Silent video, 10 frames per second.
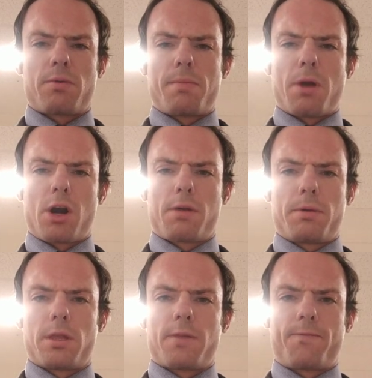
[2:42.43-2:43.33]

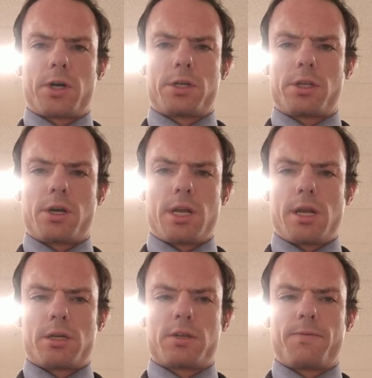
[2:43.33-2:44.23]
remarkable in the first 30
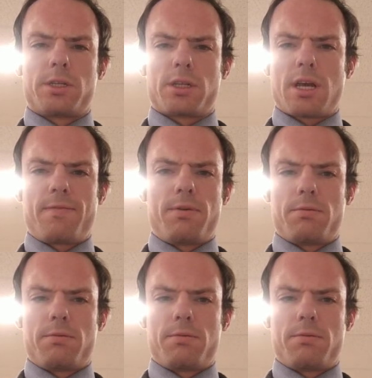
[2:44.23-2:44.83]
years of his life.